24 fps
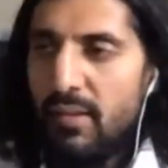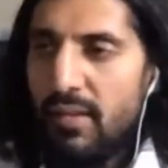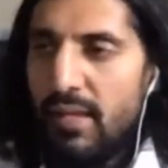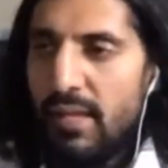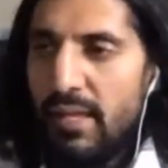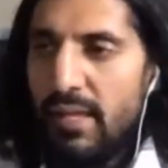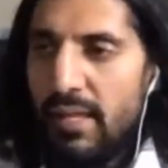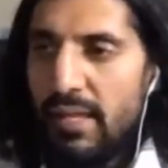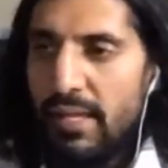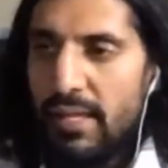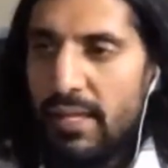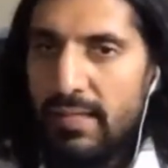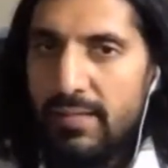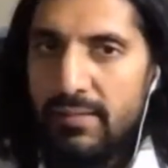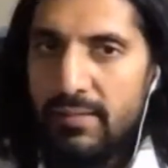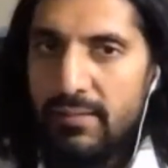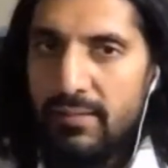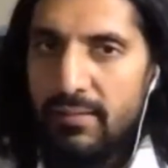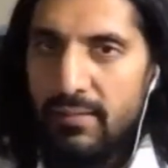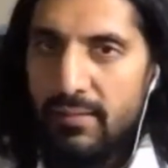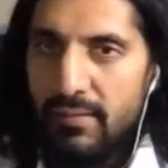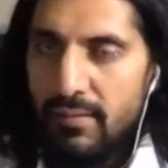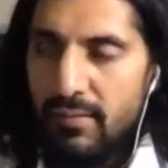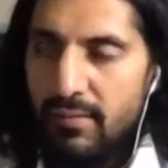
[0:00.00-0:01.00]
And
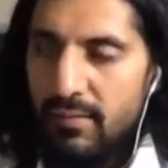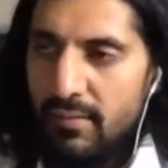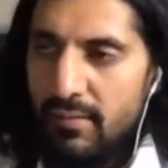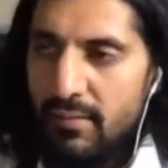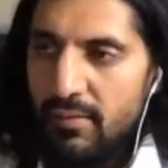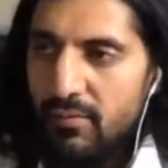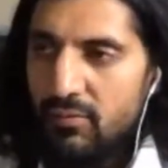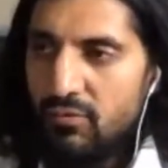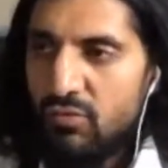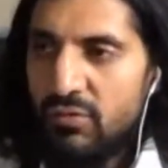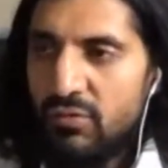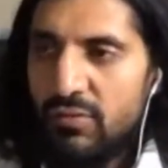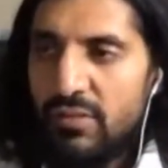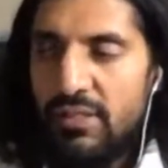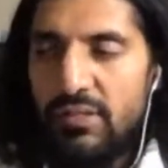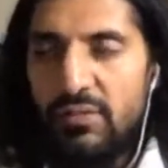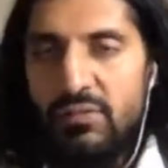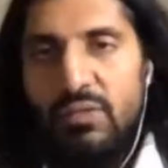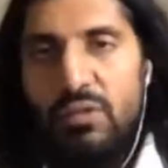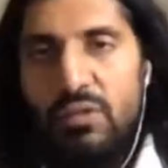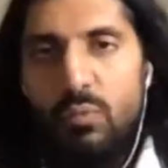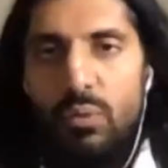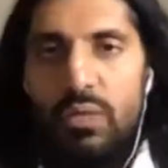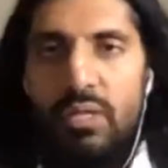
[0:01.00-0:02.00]
so
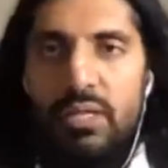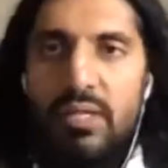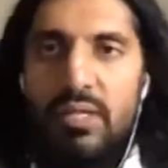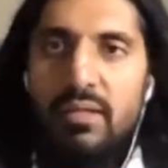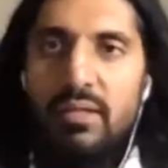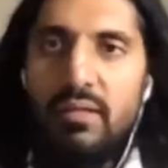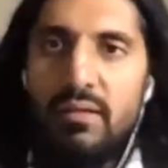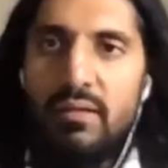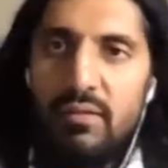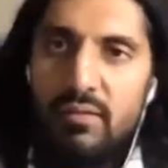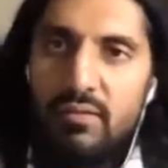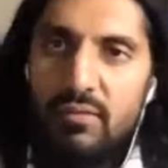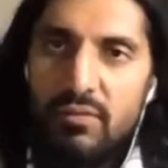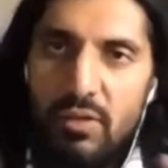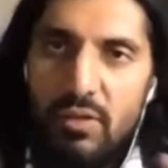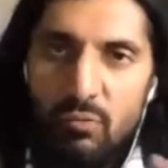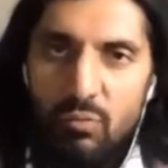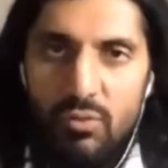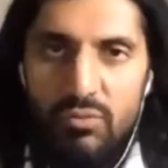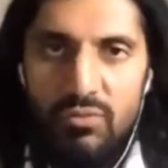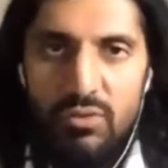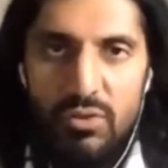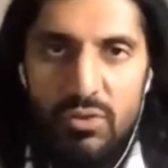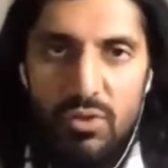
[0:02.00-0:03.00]
they went in, they
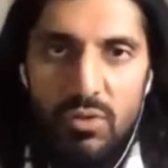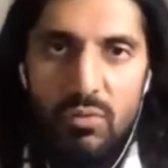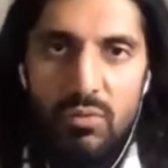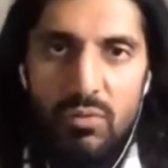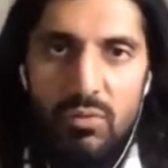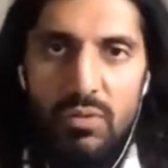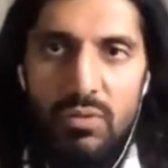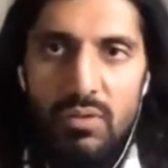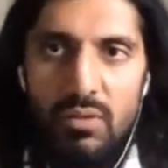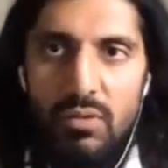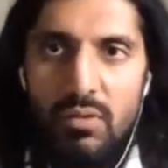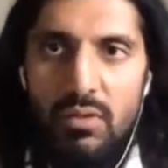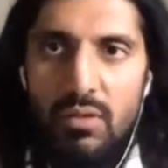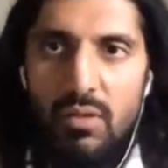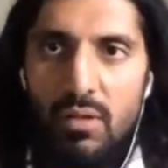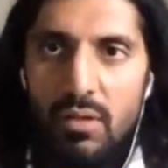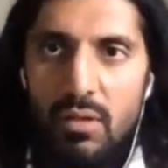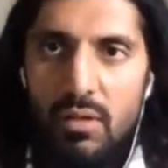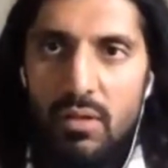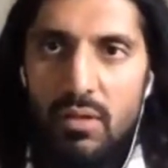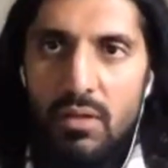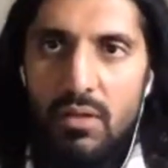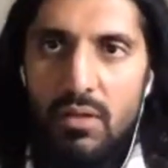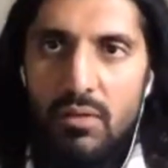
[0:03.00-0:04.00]
wrote the code,
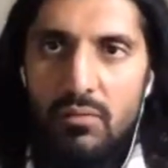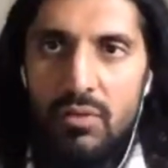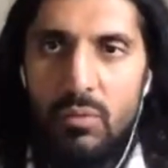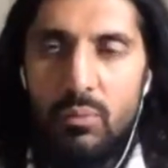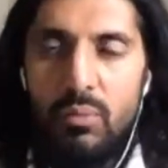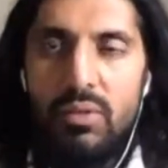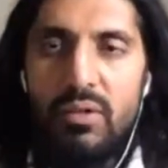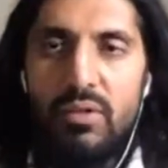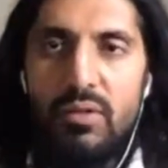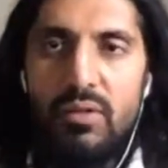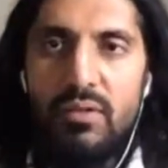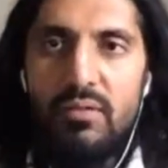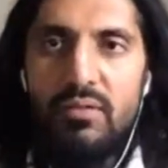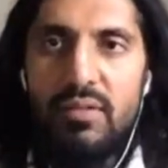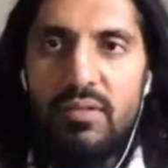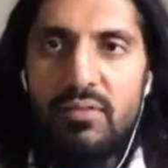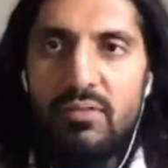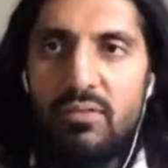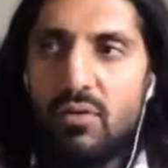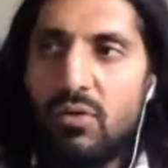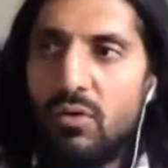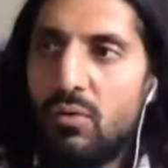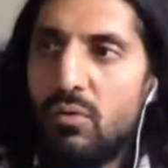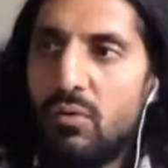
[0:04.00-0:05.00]
they went in
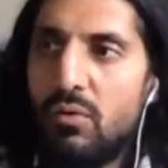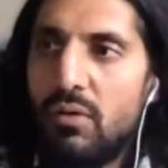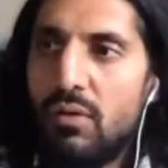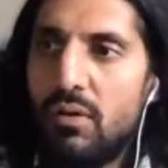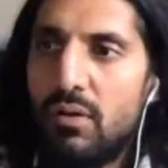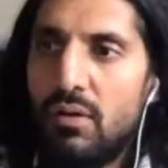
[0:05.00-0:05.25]
Okteto,